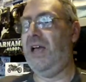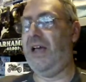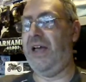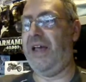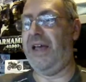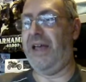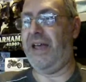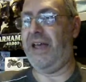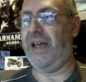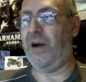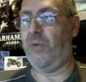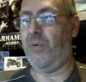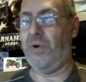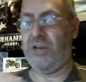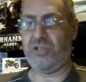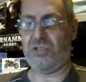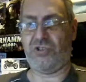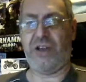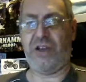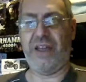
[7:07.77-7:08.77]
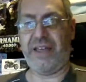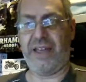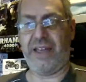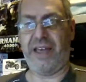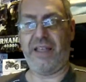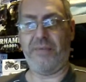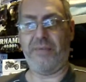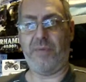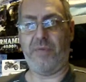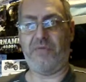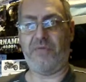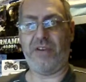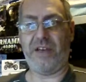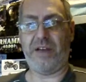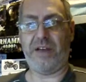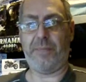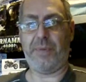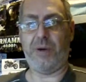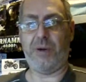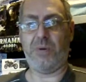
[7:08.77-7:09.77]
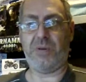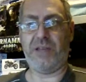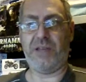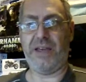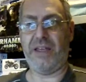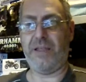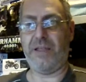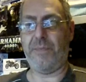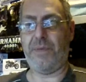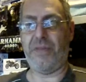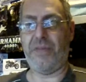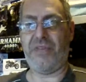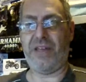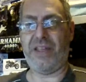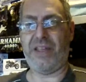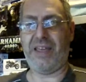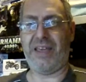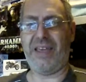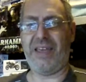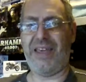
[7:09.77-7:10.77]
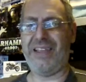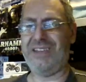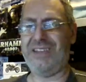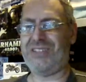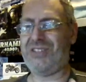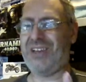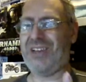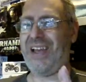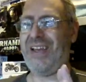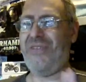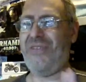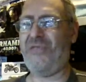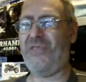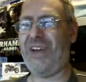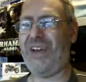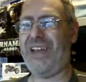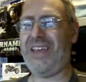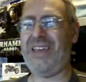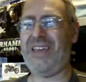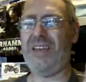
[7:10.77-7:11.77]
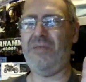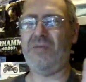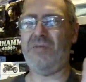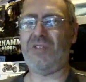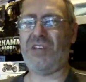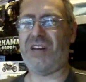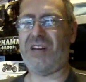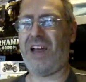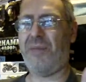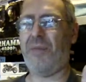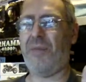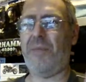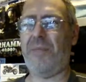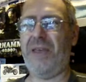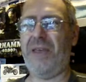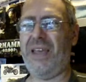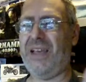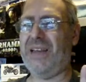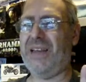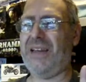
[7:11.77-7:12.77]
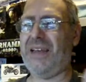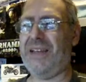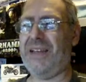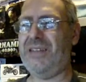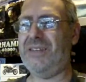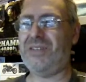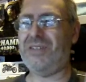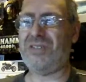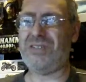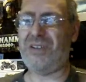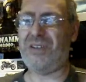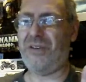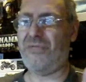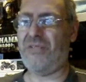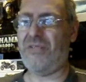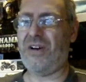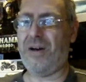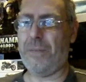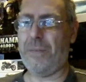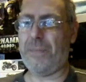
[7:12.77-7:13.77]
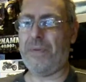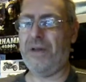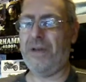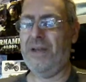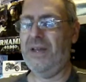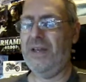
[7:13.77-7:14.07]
I want to try and get my figure building, but then again SciFi keeps grabbing me, lighting stuff up.